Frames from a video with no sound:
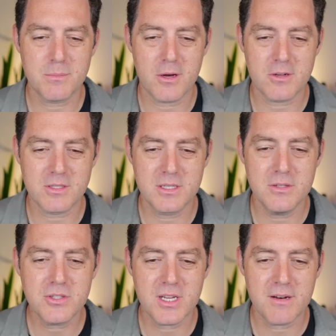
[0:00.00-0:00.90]
models to
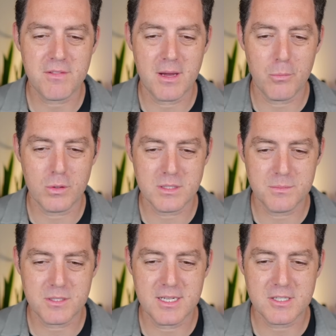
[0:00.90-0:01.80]
use chain of thought more
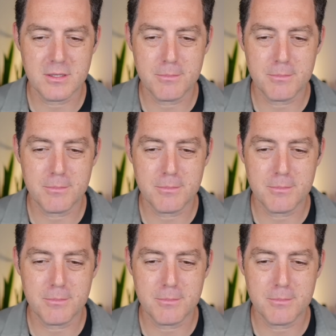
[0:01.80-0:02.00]
substantially,